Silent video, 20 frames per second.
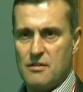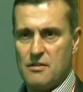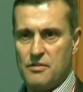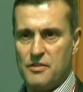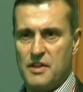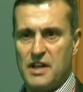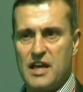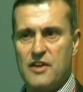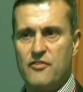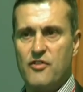
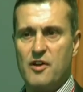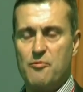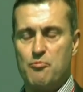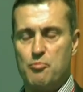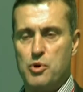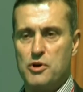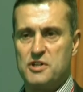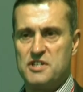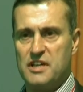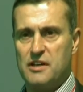that if I
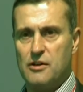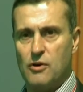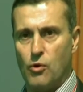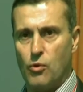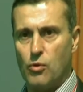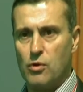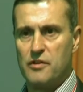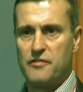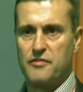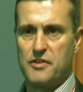put in
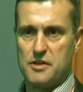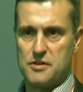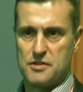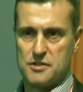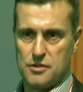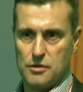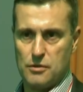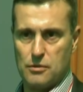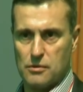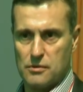all of those
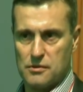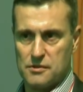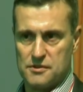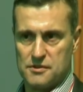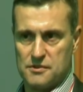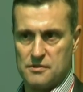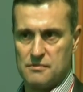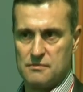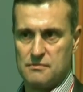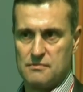
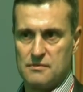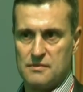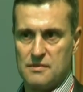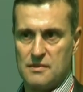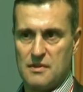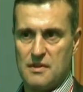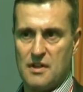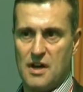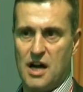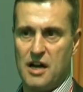tools,
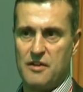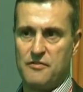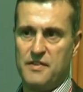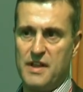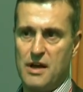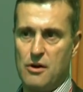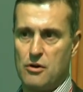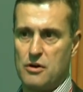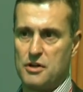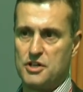I've
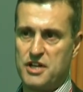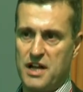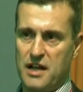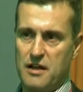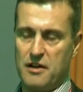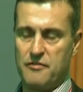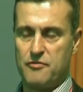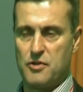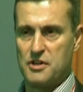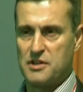got
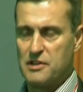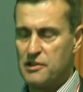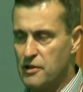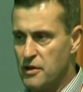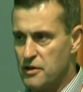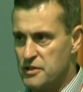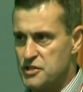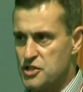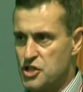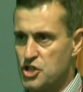
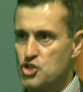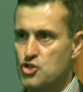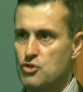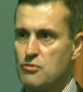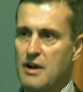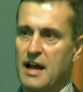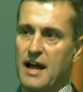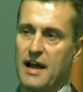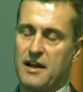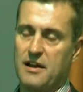to
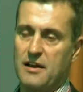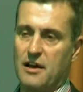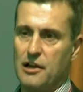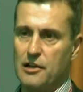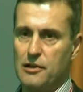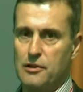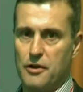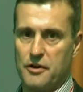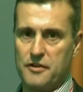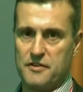track a
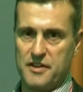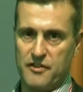lot of